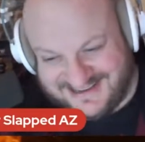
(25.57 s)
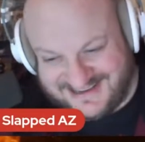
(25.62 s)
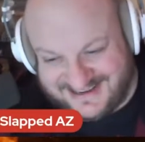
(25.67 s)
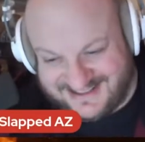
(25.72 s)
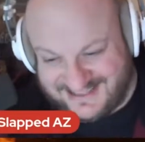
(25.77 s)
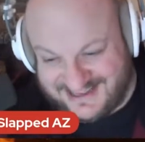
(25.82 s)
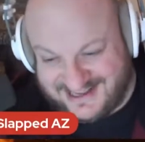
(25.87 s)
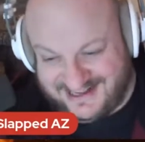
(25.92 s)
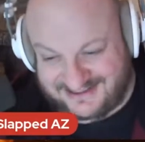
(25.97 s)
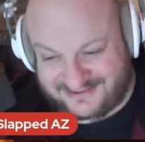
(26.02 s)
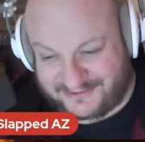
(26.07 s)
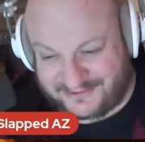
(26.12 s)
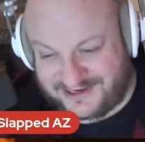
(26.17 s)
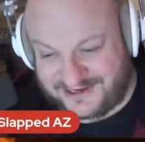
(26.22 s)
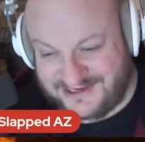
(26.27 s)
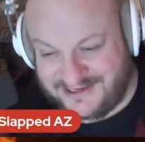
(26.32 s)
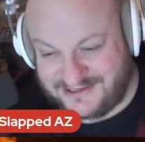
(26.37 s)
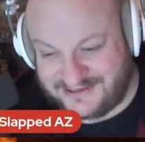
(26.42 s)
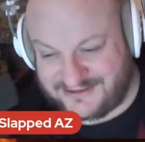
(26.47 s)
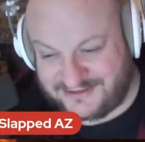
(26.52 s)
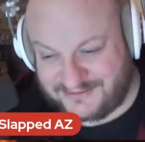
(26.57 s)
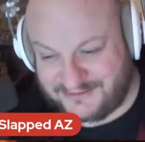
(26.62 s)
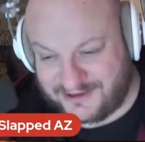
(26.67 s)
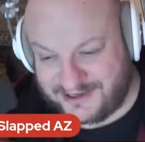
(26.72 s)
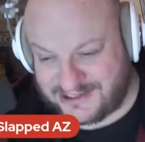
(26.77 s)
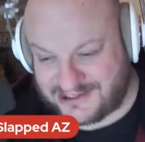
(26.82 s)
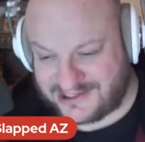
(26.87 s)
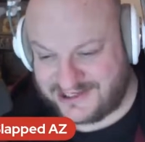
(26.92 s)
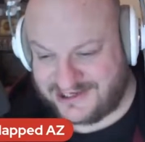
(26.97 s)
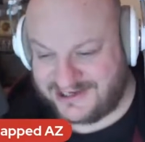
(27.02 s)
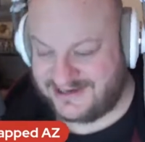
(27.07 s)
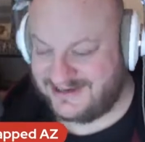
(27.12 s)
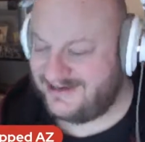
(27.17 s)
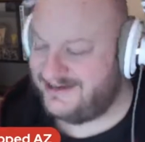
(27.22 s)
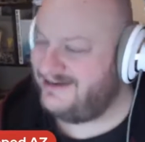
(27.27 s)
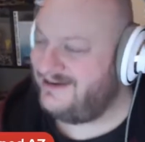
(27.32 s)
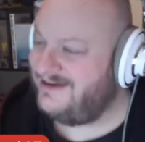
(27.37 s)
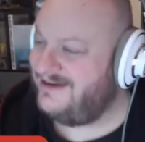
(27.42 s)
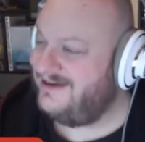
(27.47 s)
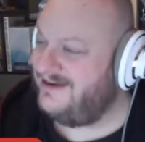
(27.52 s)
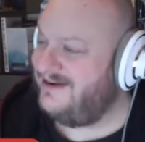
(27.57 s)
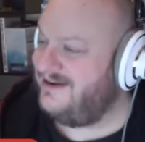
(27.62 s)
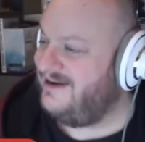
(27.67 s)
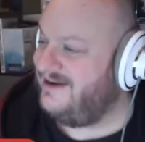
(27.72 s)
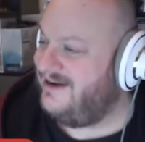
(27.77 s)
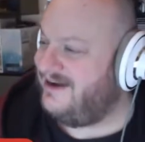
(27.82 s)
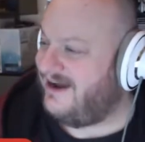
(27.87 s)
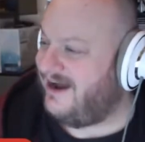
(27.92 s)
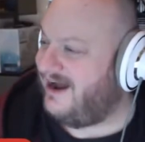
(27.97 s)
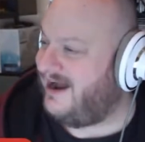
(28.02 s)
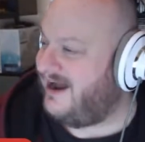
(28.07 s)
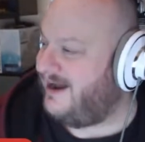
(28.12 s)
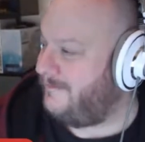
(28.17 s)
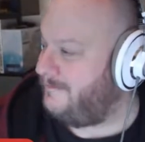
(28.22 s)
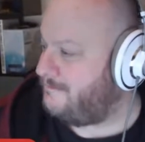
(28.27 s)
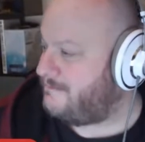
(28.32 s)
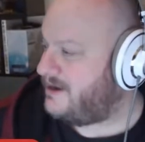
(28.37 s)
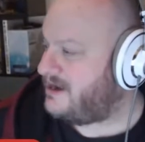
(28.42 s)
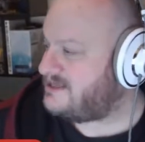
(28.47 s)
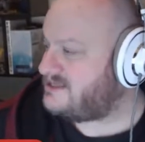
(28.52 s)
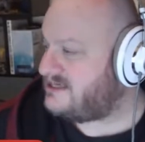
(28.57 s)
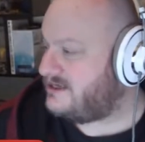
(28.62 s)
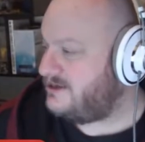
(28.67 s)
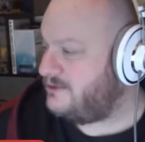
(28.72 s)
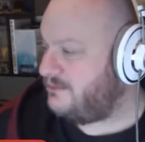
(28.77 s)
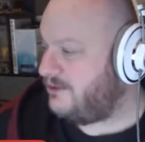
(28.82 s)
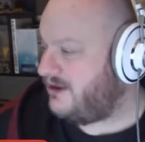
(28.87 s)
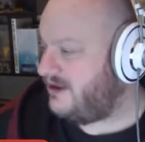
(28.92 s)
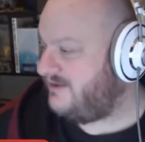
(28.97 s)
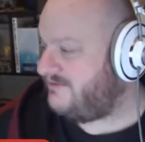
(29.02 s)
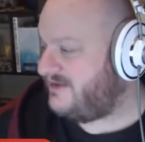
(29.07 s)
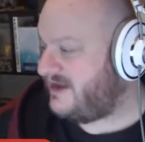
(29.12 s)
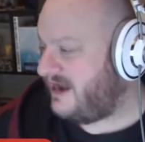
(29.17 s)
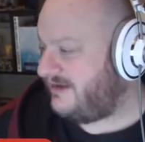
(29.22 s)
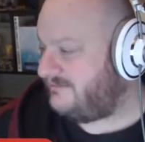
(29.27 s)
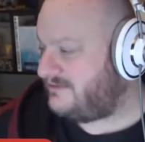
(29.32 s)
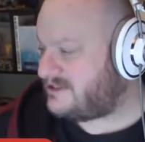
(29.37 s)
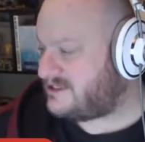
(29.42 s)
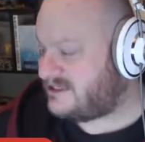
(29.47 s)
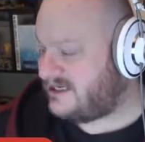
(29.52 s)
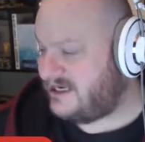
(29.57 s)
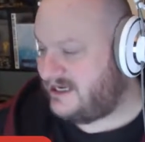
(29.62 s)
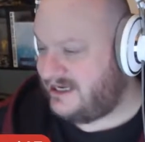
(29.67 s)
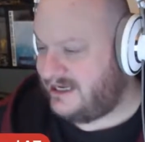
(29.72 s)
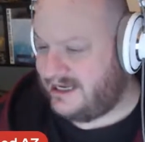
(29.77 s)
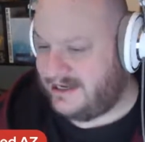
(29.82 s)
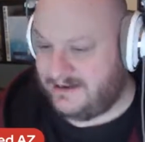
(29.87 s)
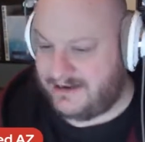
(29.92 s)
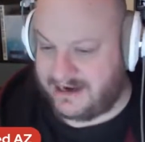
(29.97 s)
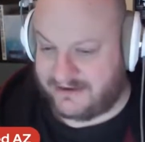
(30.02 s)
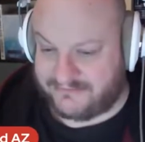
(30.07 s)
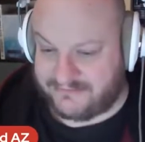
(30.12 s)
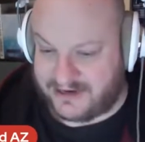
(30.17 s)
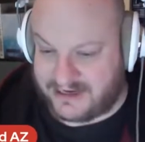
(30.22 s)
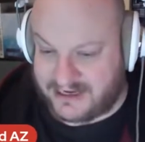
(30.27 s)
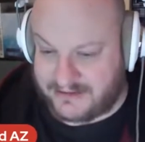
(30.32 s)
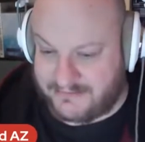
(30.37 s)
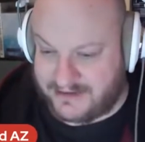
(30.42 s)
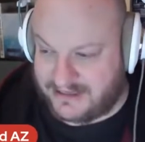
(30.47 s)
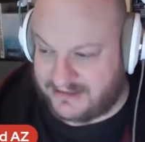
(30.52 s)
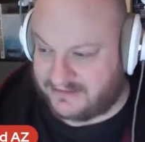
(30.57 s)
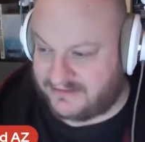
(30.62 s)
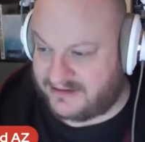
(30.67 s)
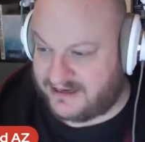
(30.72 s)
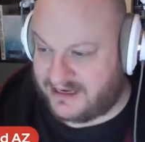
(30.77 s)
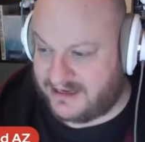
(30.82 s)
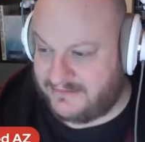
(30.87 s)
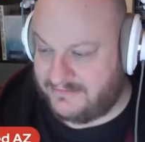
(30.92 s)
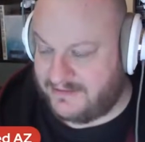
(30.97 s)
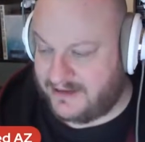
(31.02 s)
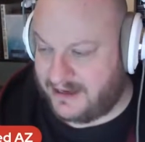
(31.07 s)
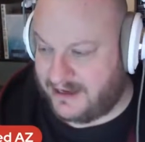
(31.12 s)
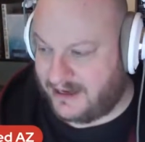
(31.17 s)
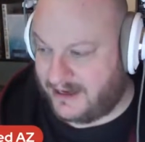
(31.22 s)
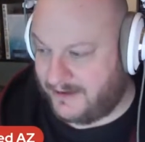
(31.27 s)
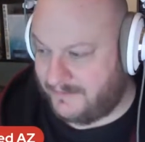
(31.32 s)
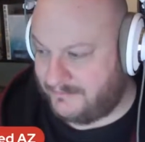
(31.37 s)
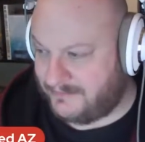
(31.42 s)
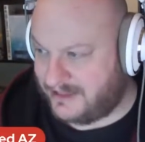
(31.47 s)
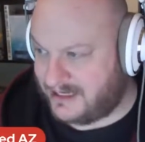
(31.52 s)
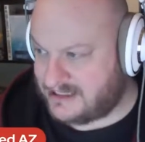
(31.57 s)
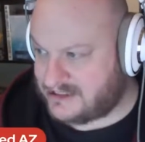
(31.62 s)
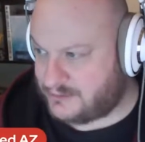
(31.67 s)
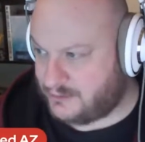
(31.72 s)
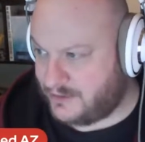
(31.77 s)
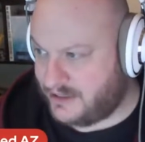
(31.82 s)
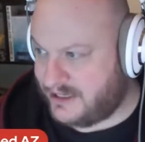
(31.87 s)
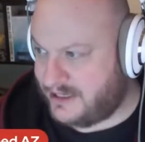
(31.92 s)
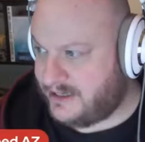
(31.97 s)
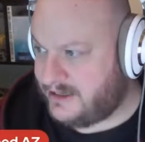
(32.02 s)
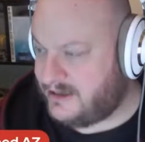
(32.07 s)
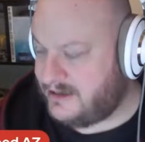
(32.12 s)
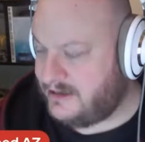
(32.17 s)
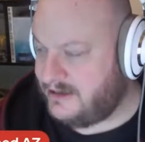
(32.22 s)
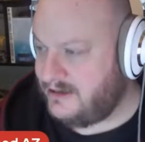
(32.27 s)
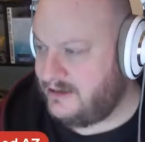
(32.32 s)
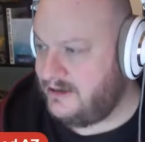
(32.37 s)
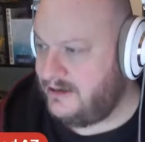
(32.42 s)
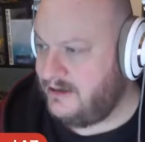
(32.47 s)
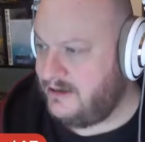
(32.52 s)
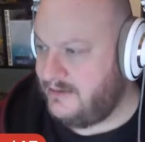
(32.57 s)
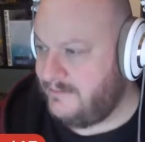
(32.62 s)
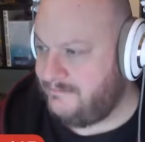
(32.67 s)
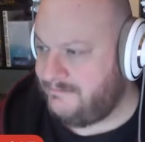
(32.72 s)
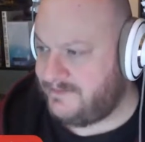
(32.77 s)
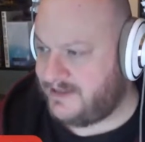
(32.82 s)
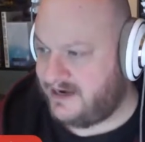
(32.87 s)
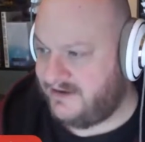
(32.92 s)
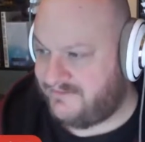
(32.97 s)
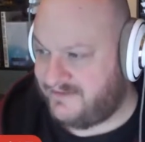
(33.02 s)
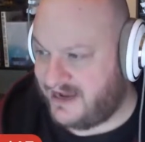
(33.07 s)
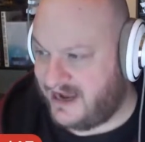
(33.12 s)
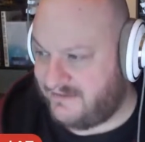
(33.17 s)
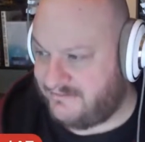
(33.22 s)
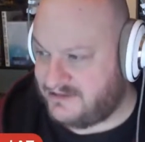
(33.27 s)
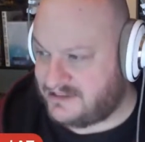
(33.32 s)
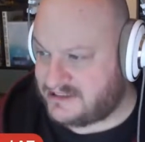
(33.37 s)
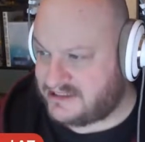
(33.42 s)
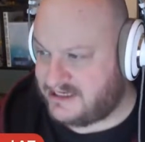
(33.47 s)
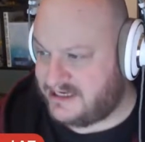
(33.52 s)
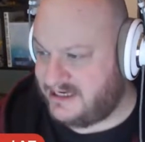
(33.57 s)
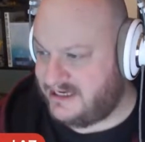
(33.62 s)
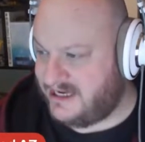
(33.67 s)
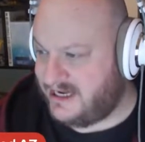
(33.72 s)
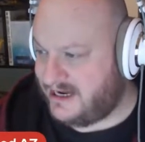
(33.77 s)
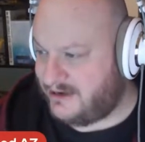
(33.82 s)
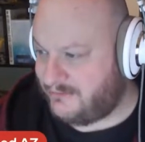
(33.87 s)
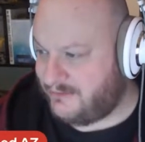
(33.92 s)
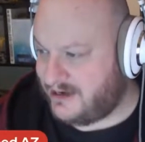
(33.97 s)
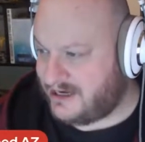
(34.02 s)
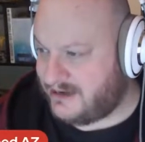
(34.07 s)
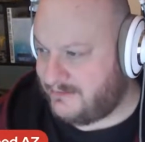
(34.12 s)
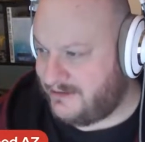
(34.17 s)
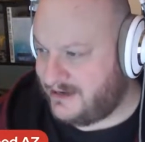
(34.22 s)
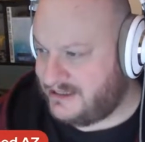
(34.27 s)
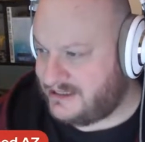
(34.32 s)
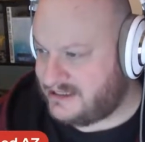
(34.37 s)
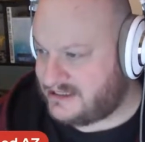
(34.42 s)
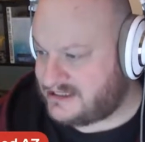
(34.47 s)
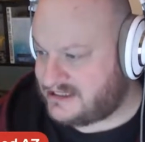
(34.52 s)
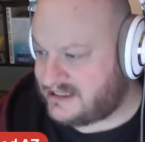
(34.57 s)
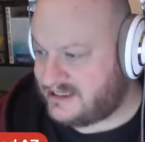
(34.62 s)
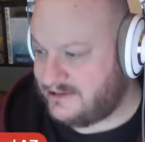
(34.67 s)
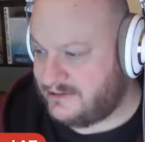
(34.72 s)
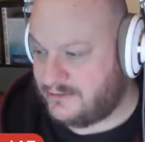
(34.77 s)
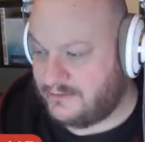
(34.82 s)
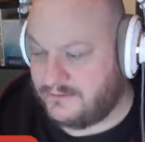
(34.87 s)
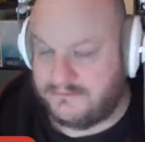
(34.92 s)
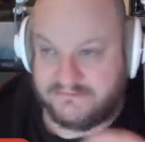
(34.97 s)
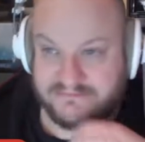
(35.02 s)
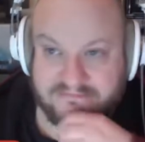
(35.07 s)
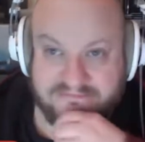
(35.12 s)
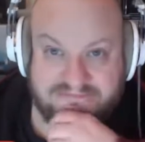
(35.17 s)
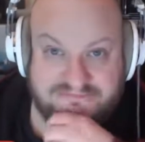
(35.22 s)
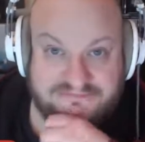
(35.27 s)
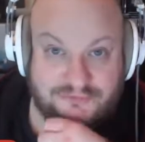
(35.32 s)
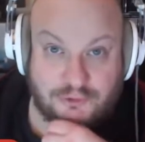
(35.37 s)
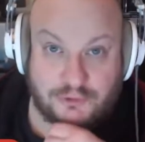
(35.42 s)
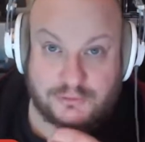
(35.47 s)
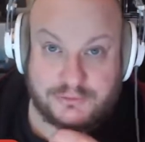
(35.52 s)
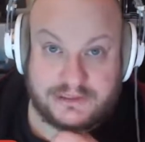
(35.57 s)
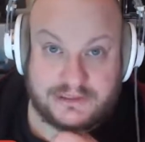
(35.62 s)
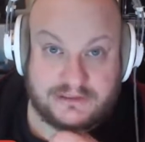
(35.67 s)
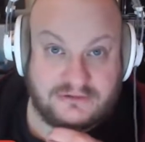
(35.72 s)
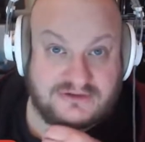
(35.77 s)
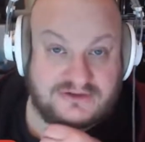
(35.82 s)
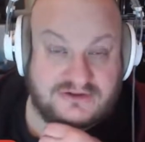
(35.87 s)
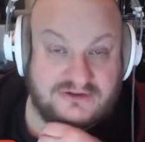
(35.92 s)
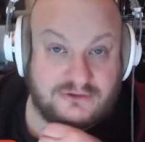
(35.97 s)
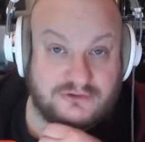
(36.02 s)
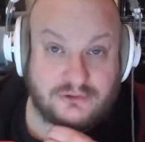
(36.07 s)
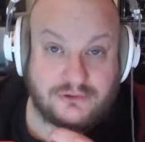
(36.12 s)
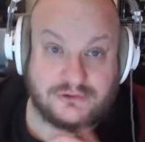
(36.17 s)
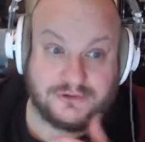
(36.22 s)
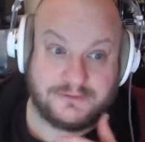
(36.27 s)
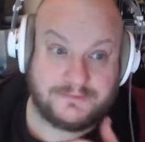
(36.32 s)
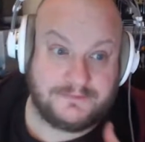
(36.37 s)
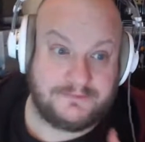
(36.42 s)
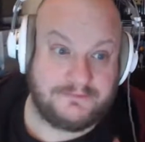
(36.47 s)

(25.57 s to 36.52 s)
That's where I used to watch it. Um, but I tell you what, if you haven't seen it, I've recommended it um, last week. And if you haven't seen it, I recommend it still. Forward Unto Dawn